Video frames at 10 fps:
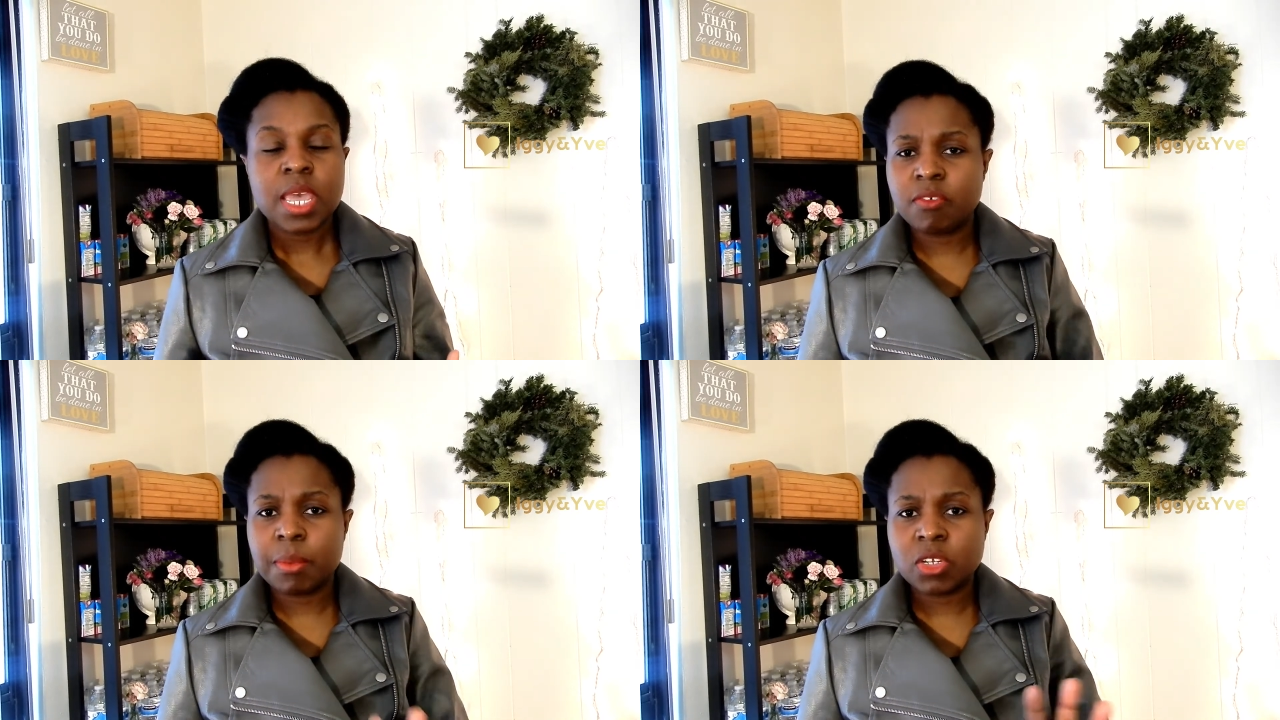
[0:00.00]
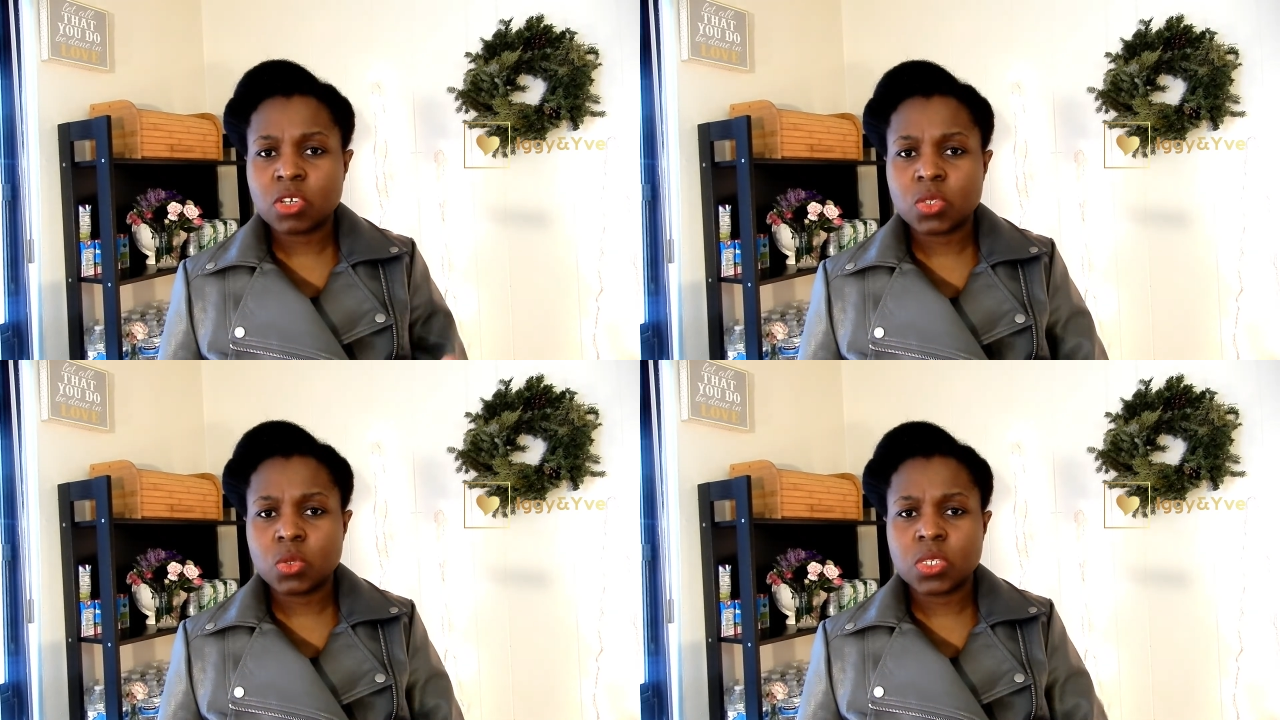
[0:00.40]
If a man
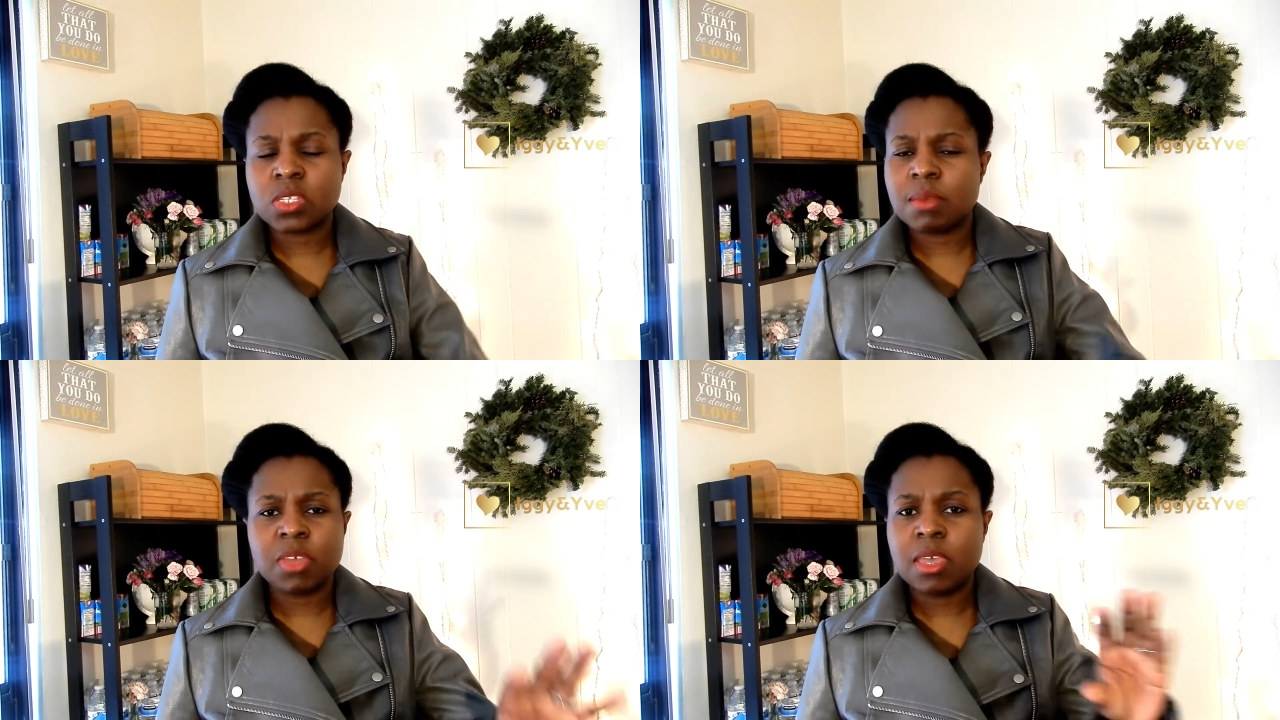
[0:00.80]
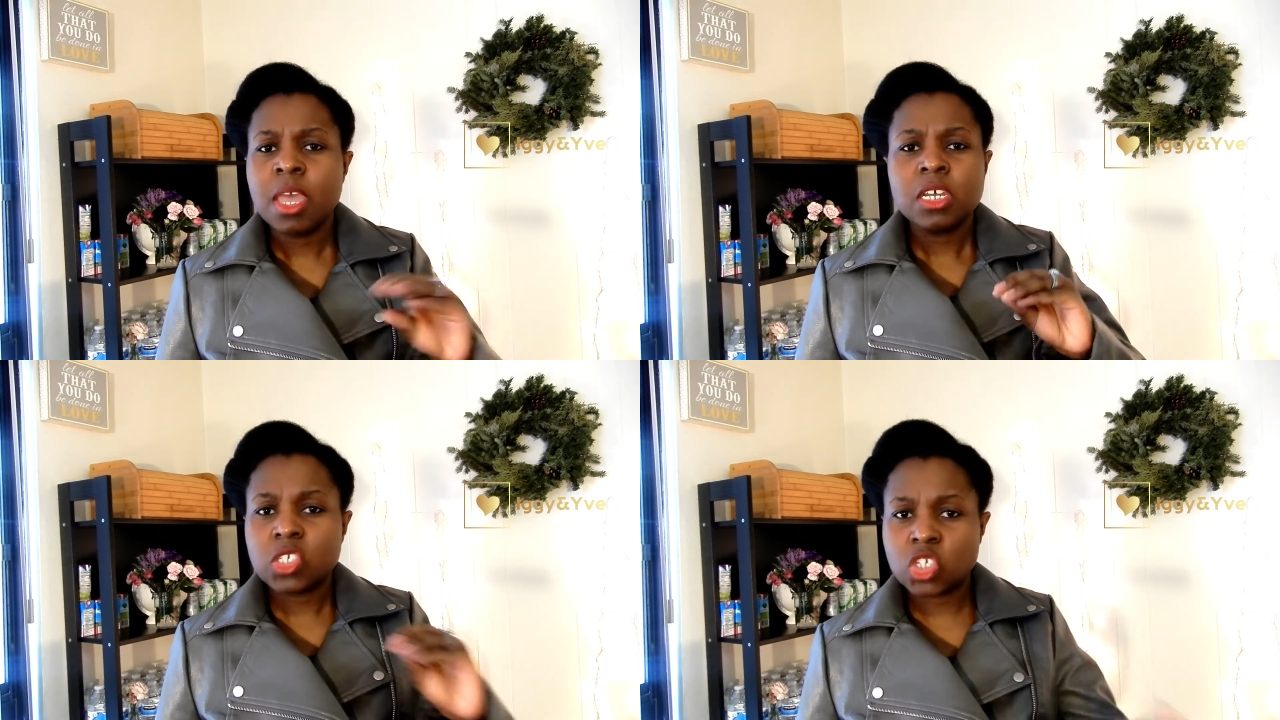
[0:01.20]
tries to do the same,
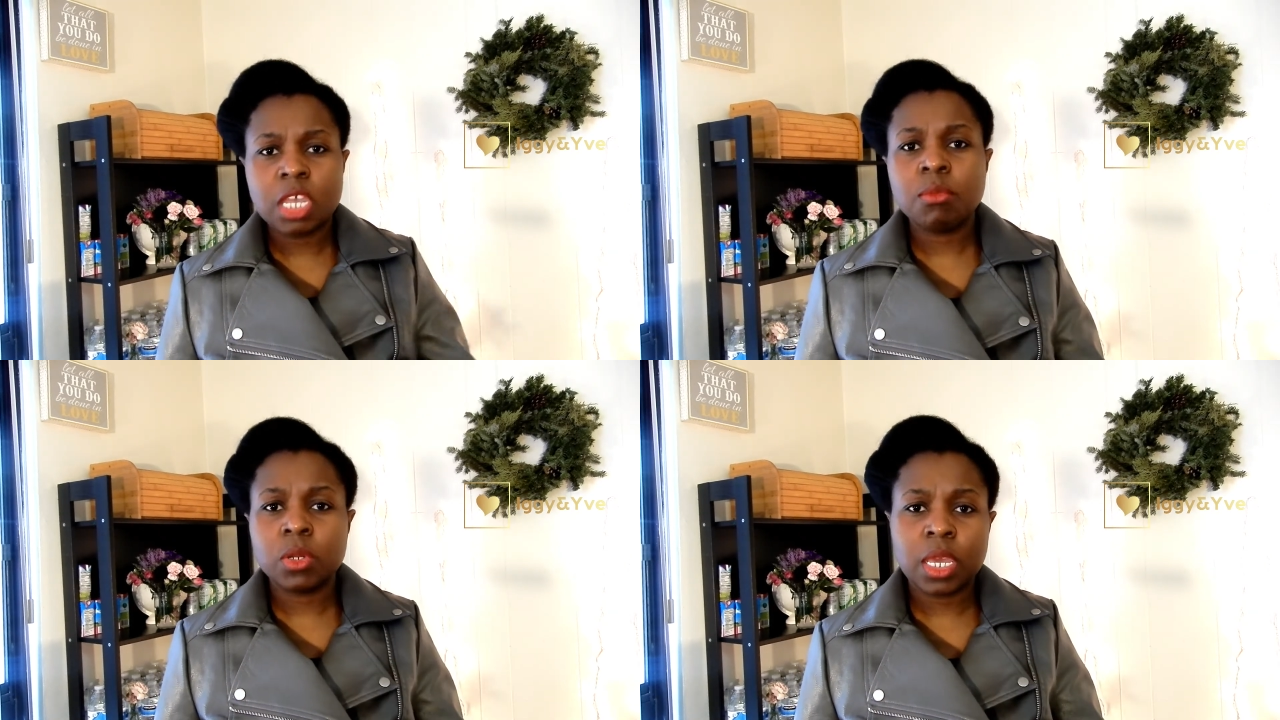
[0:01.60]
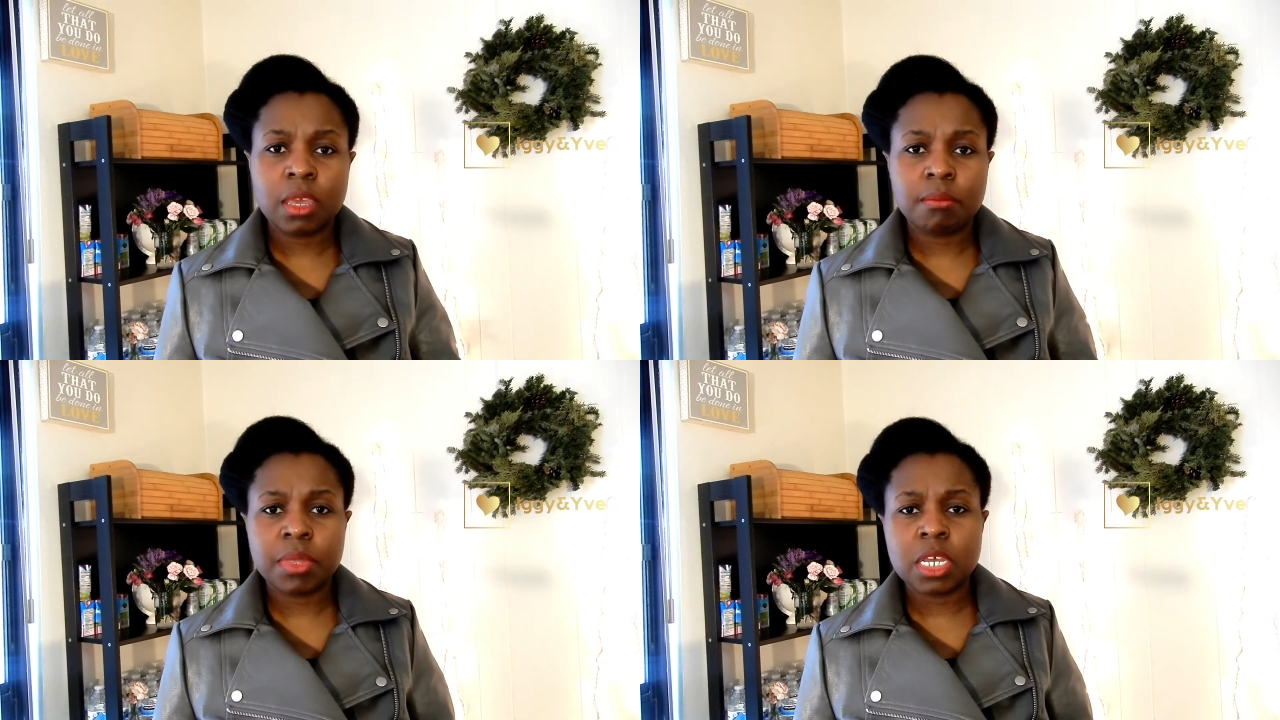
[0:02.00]
shame on
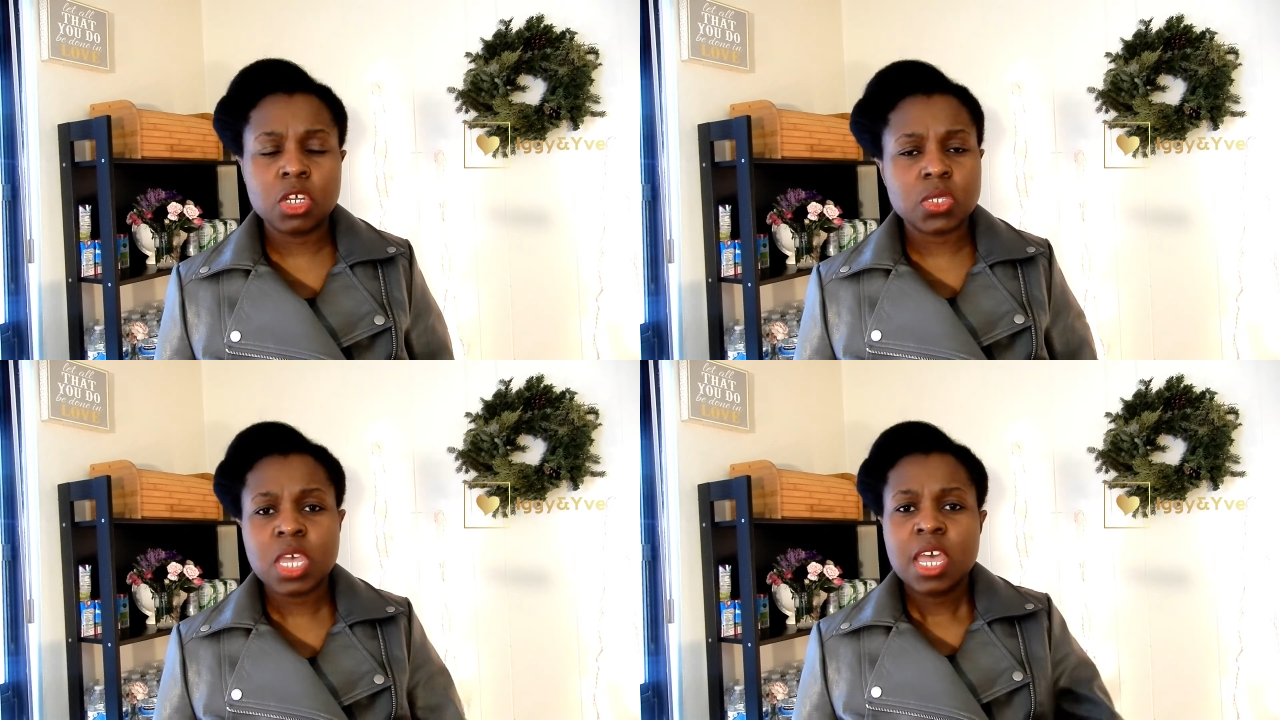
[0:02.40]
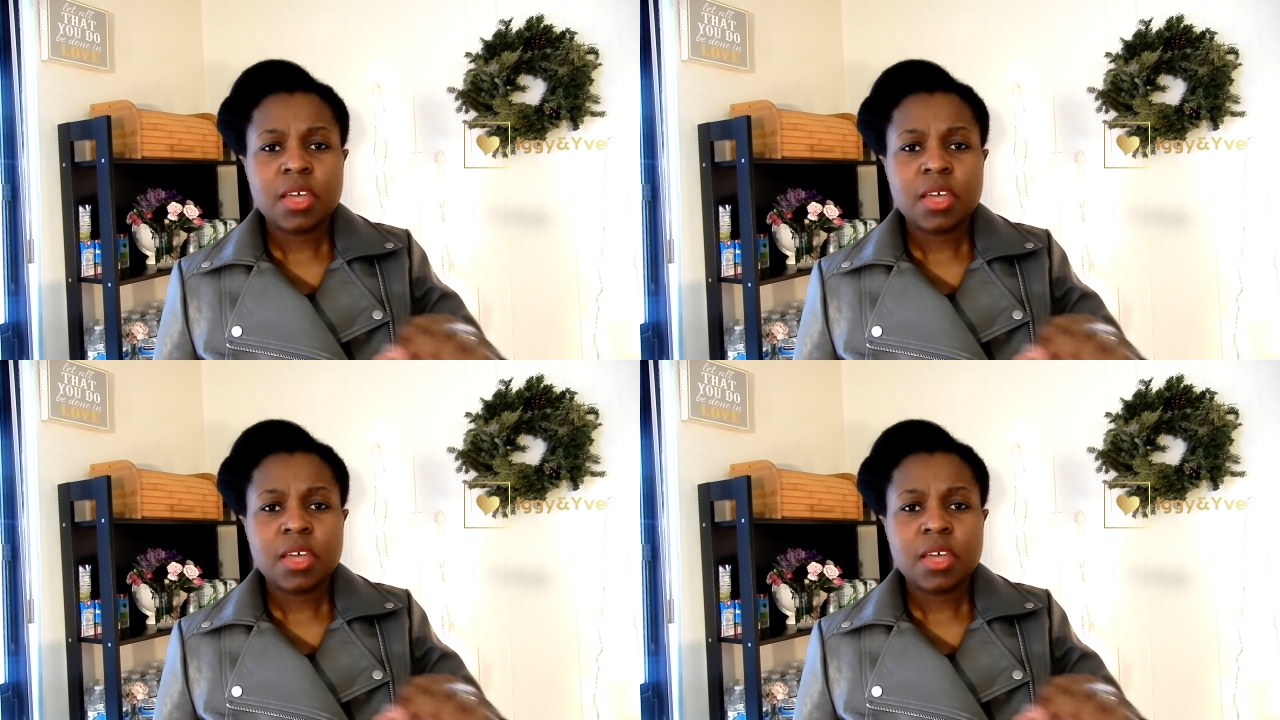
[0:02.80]
him because